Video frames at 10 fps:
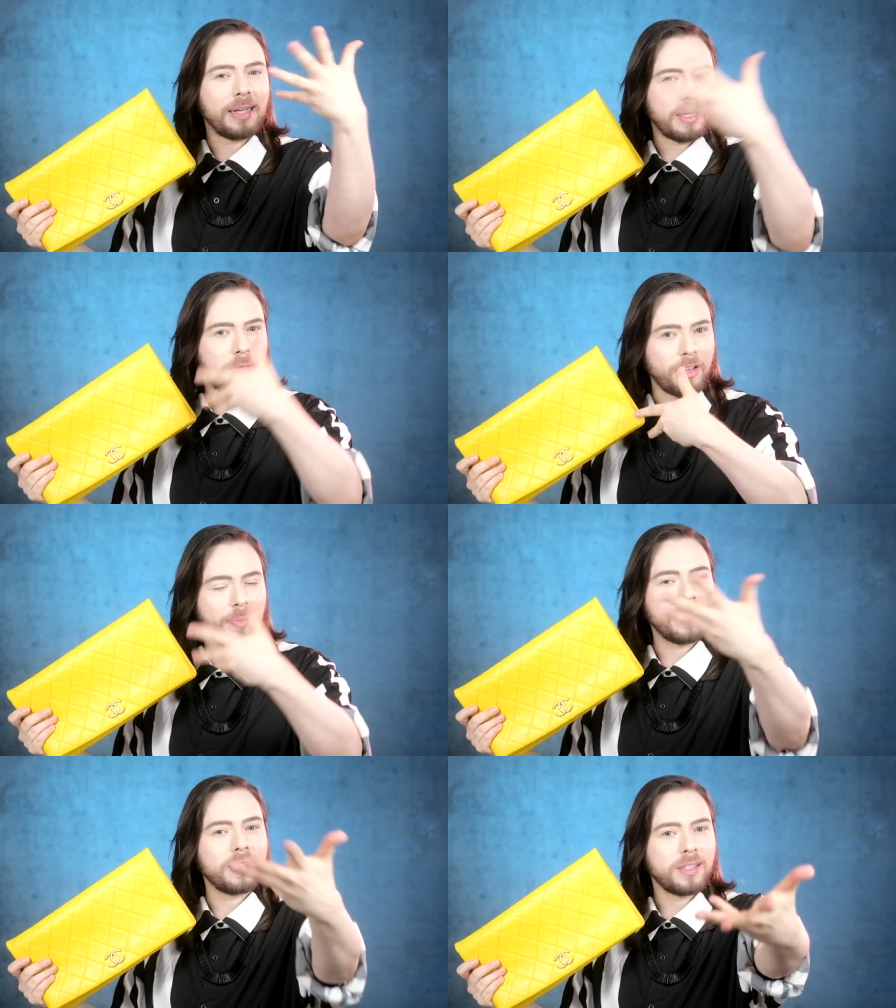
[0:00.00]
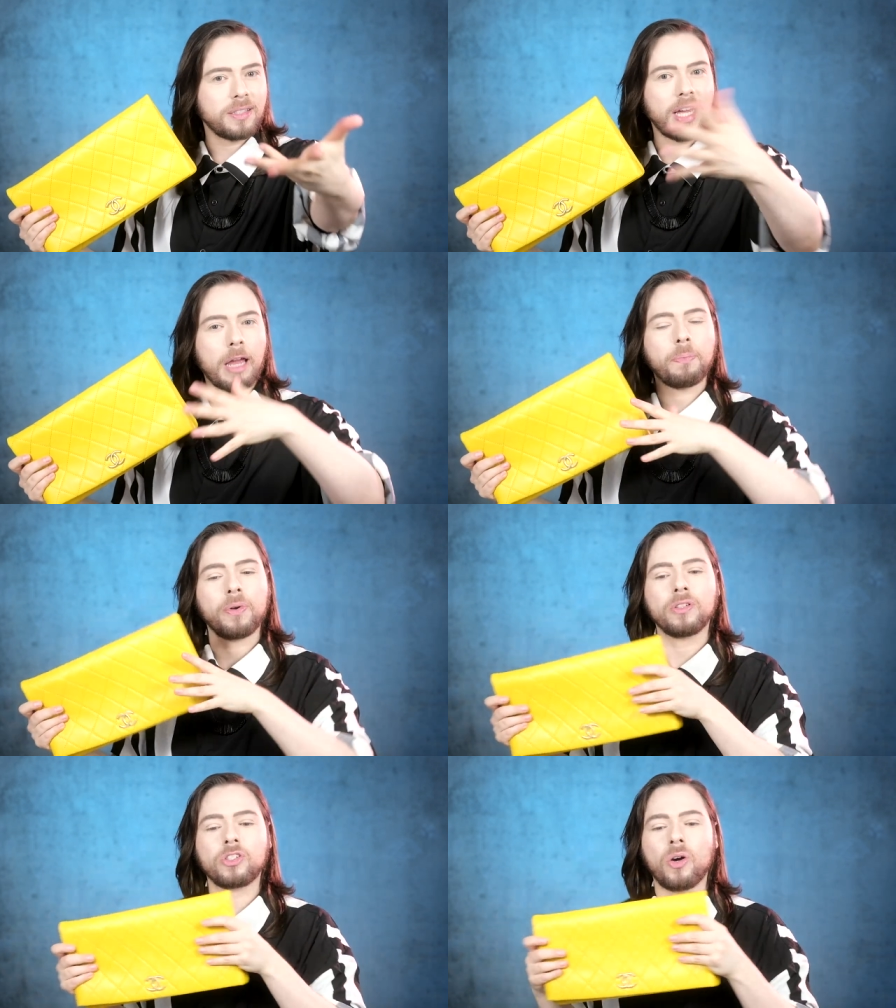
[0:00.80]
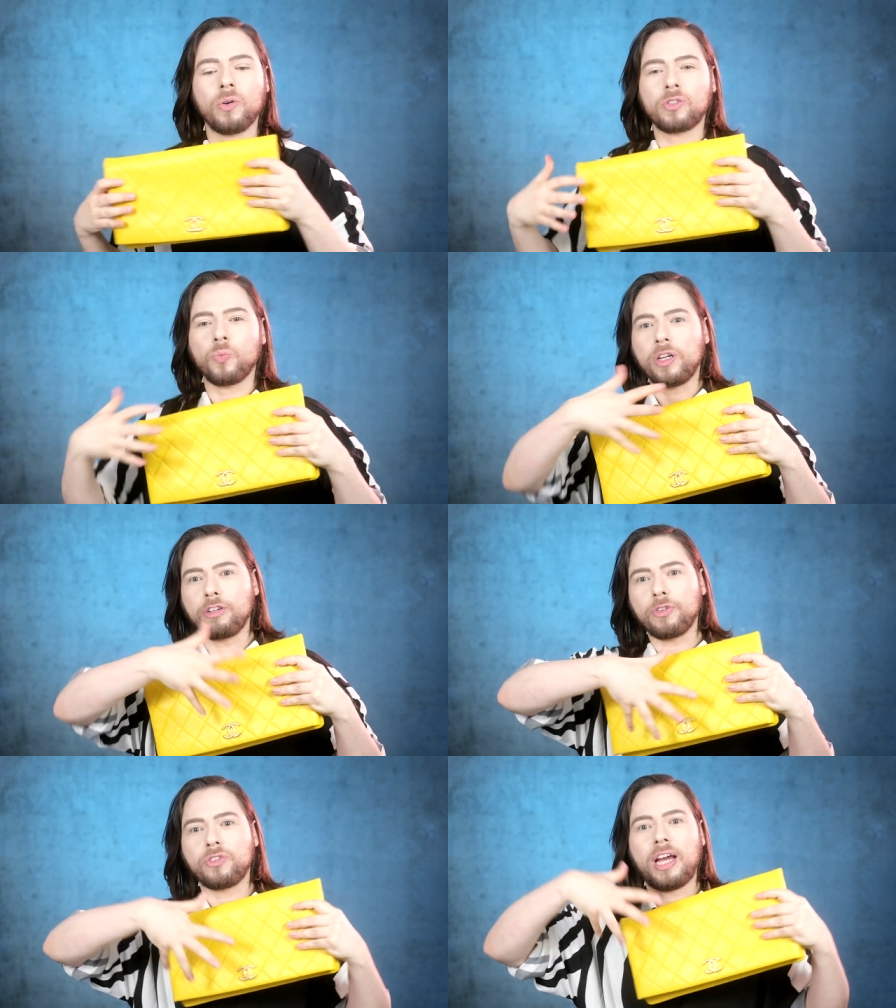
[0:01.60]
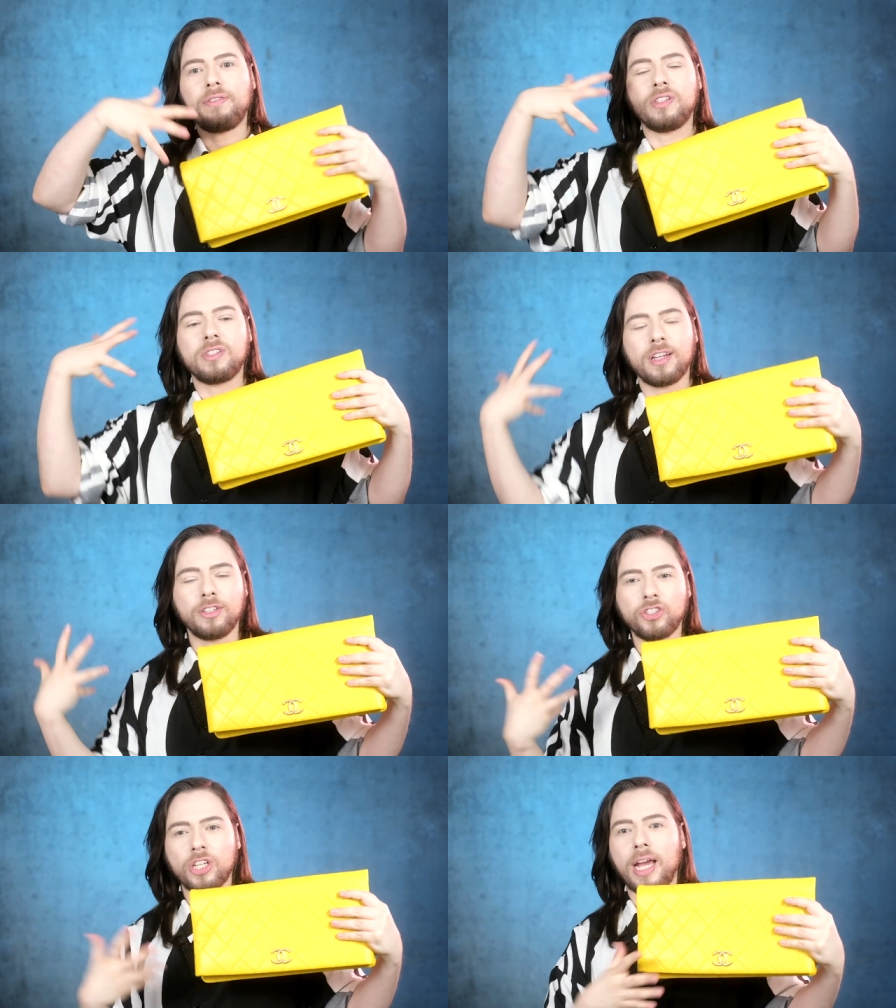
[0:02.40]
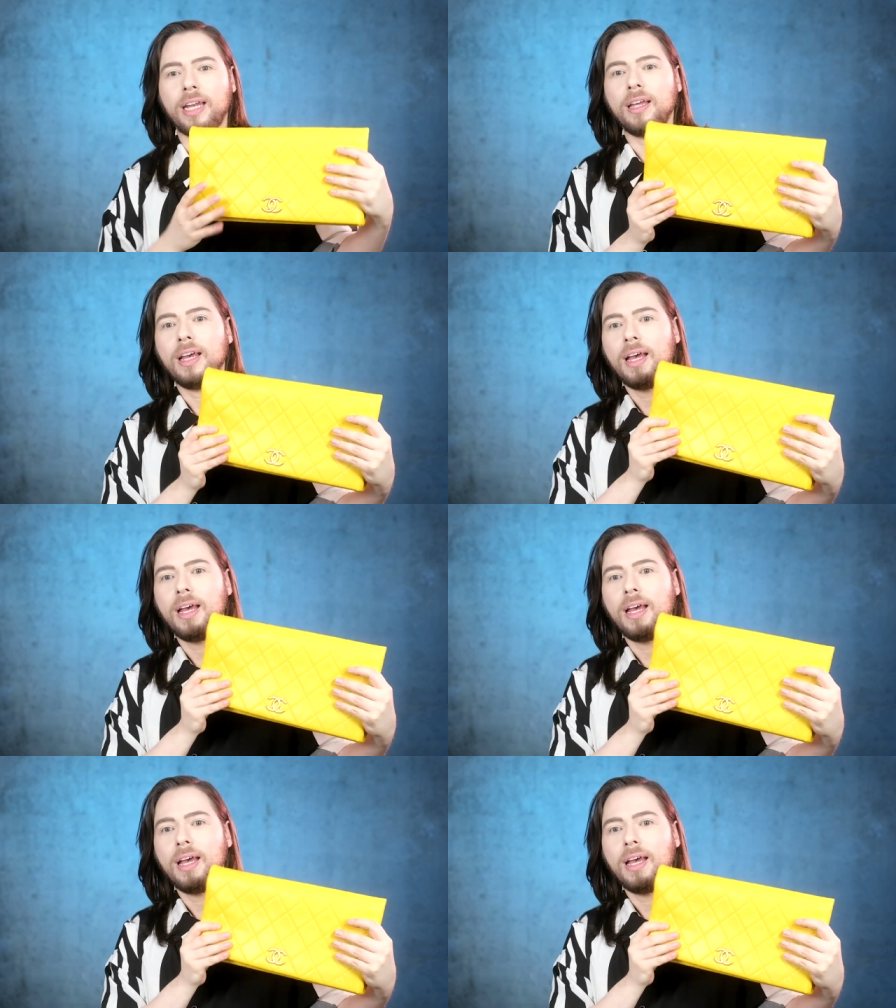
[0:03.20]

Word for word: As I'm filming this, it's April, so it's wonderful to have this sunshine